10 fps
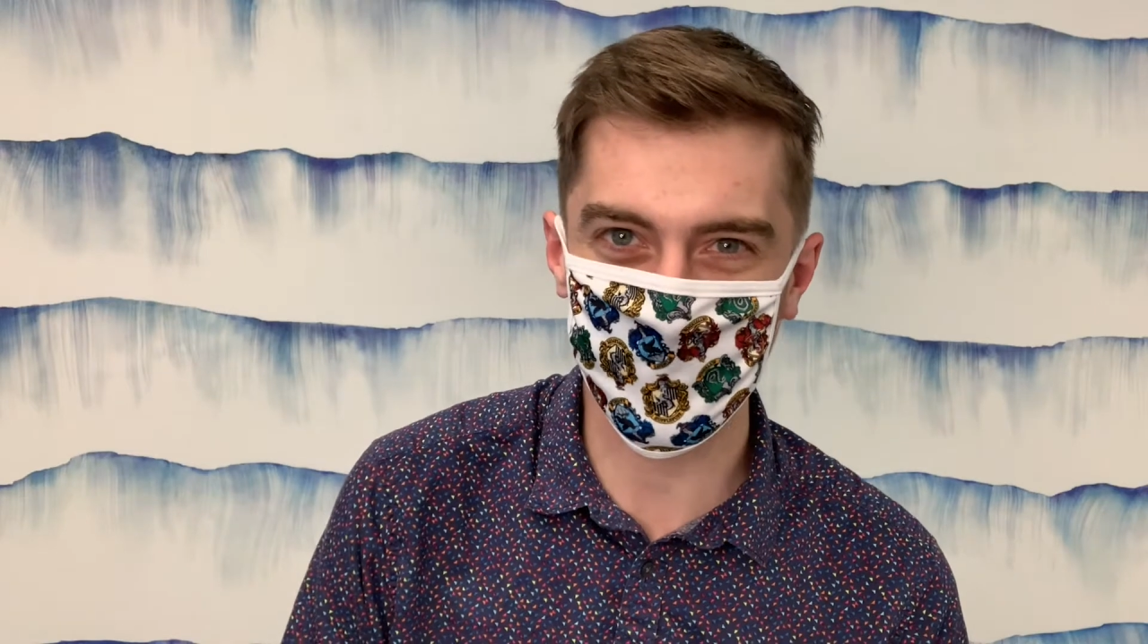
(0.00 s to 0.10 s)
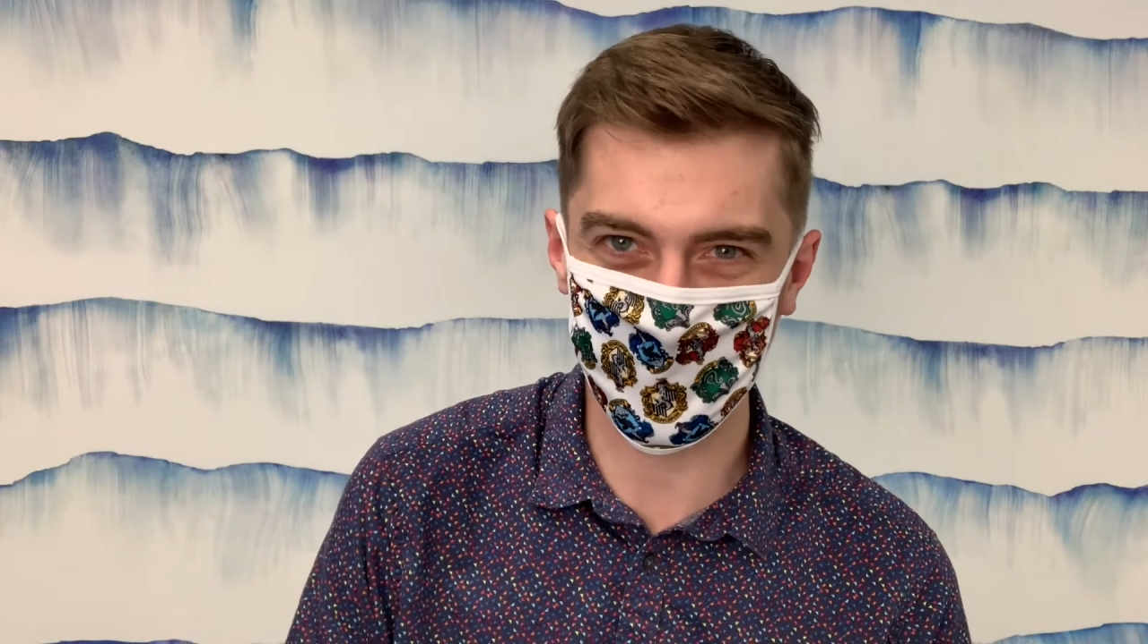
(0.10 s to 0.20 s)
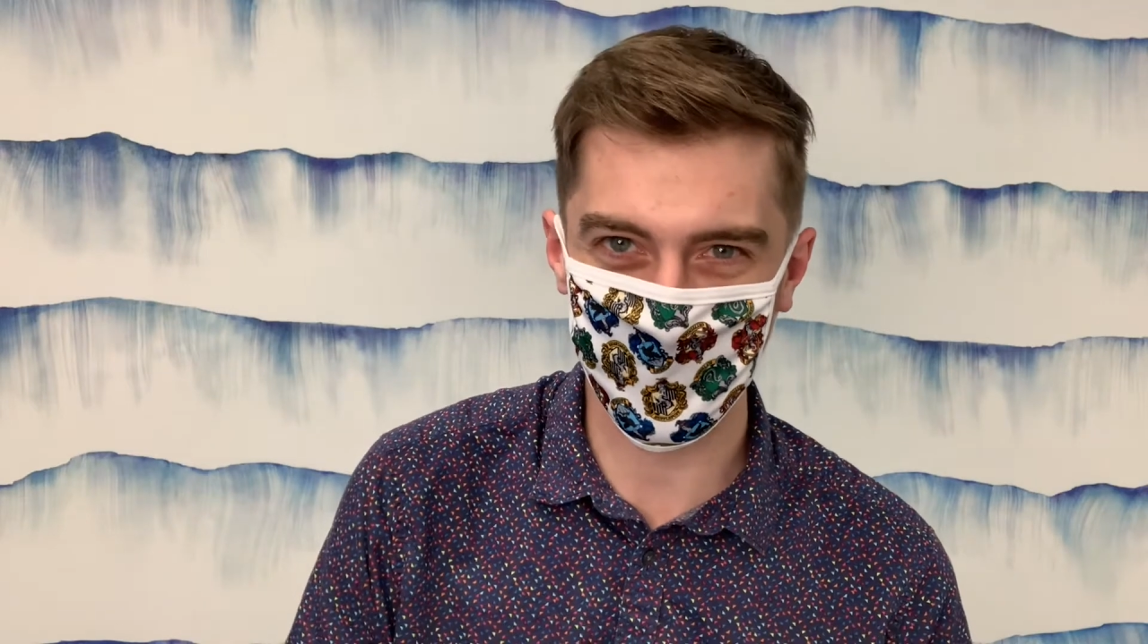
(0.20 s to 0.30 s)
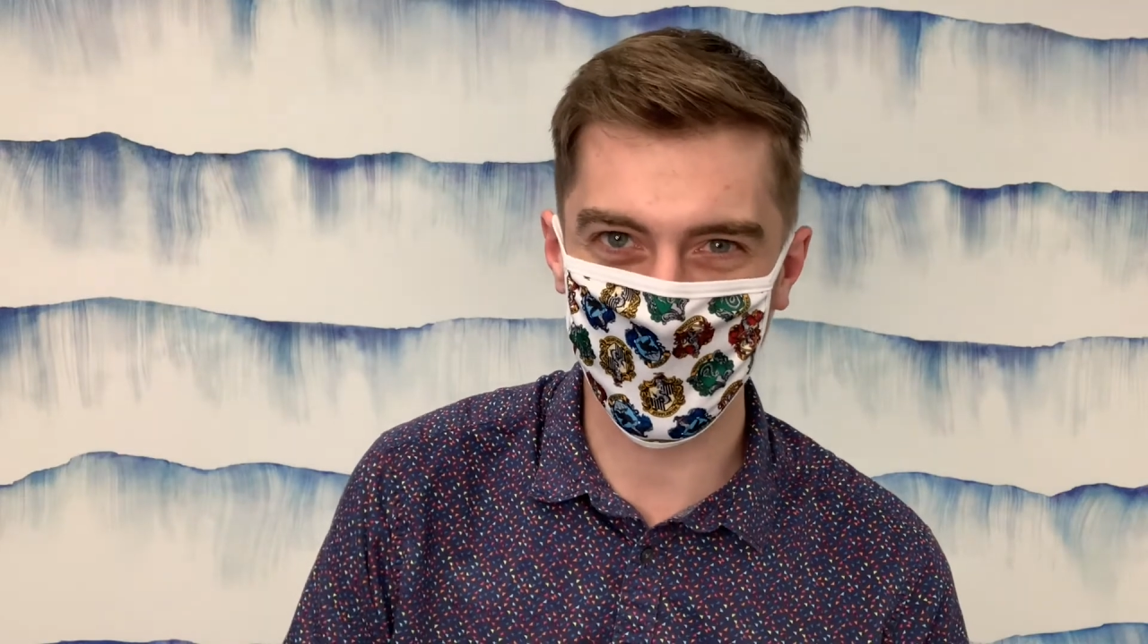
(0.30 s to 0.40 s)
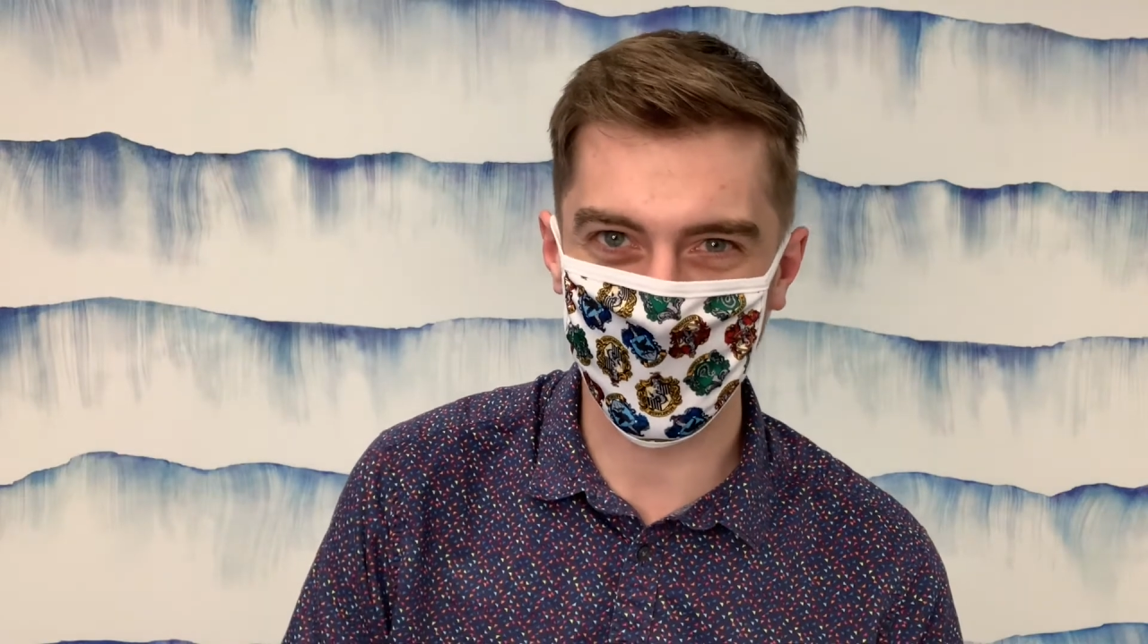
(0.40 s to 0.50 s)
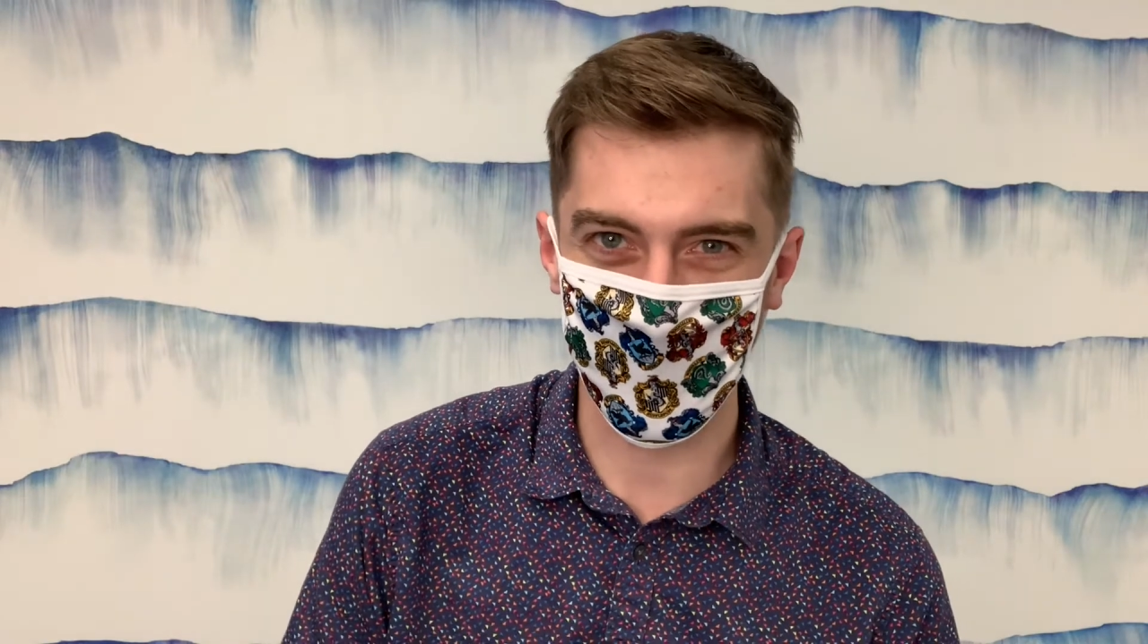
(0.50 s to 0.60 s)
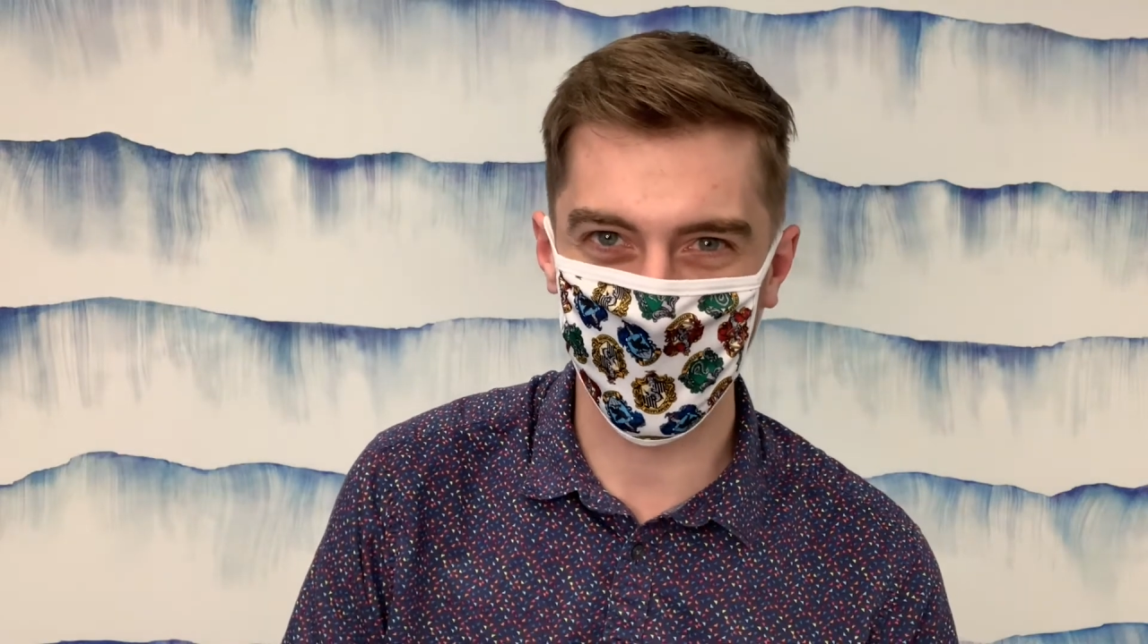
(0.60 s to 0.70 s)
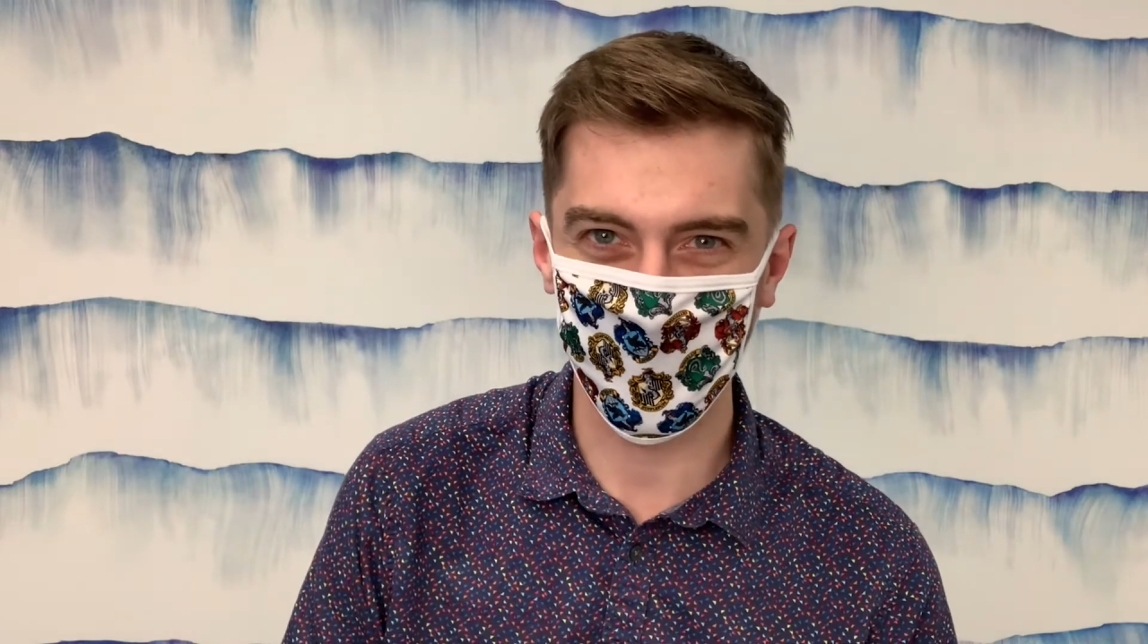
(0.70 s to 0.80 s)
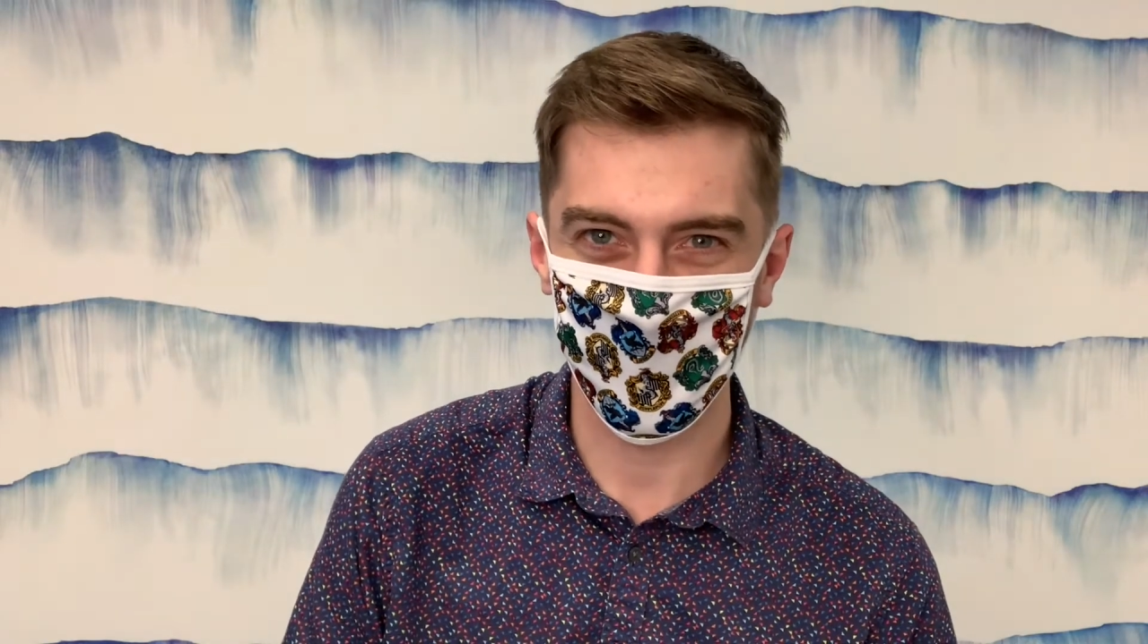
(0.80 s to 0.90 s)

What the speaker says: story time.